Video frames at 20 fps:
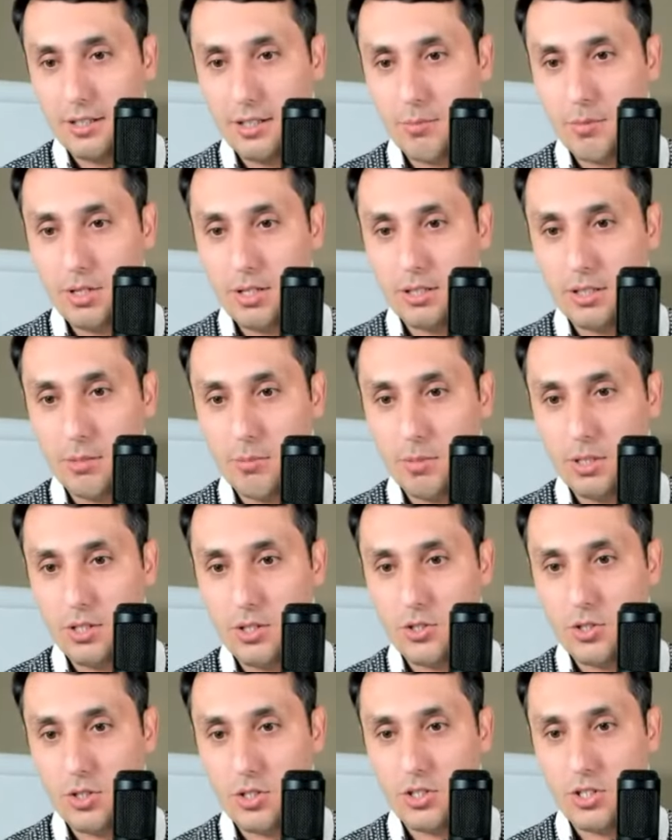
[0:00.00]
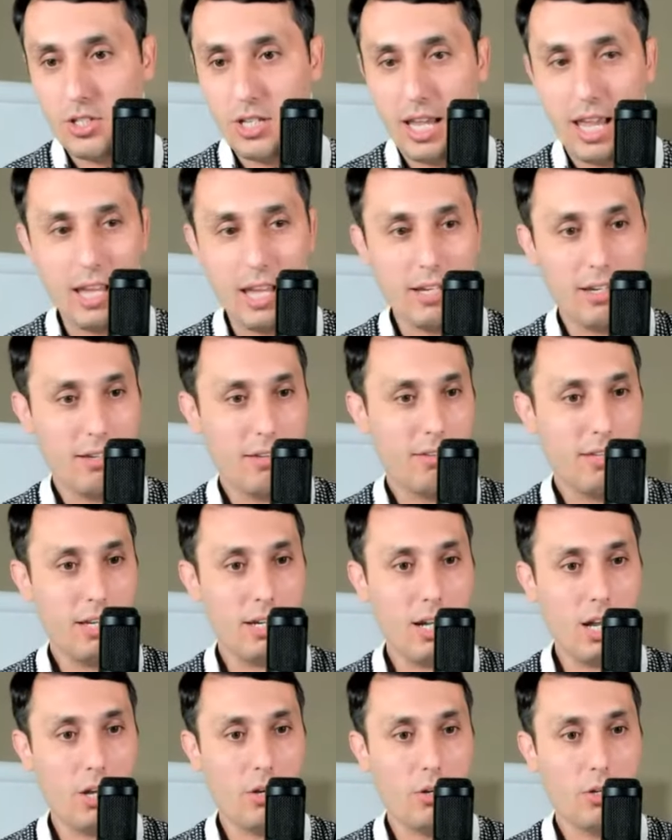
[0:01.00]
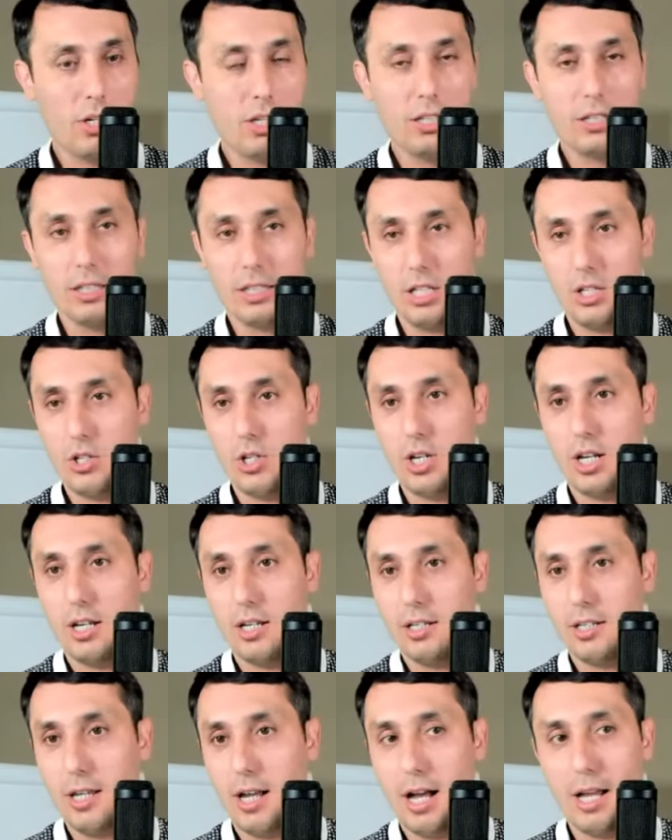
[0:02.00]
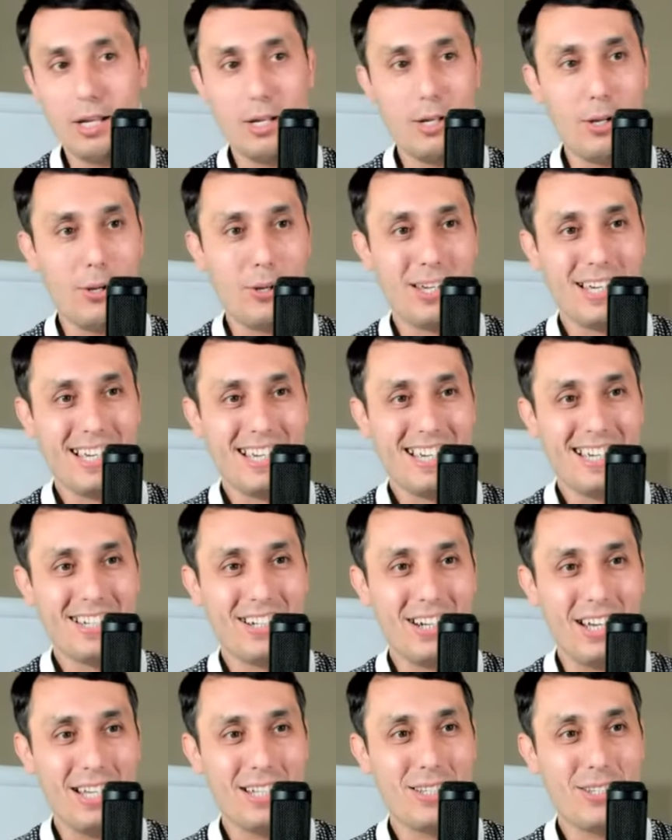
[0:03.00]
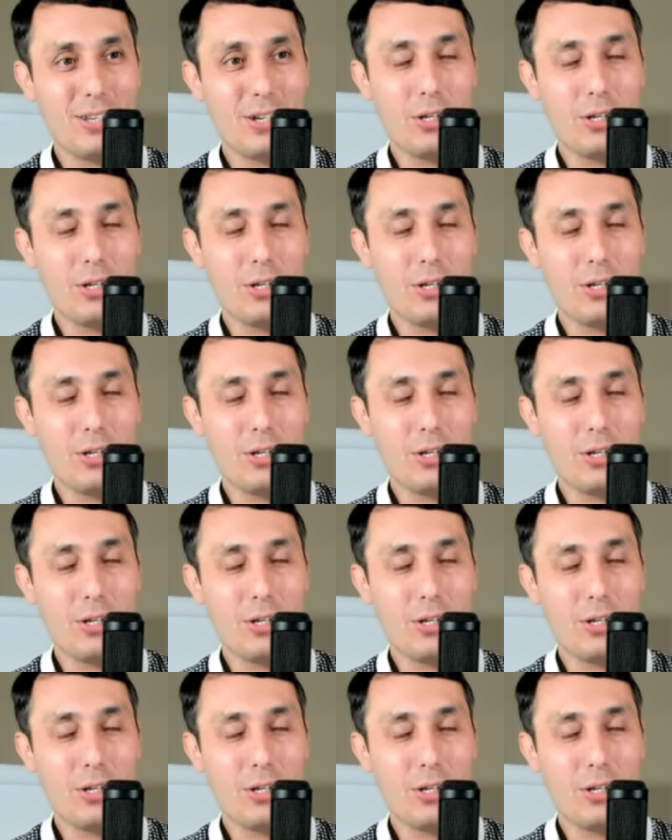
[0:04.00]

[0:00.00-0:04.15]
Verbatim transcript: Let me let me just take. There you go, Lakisha. Yeah, I know, right?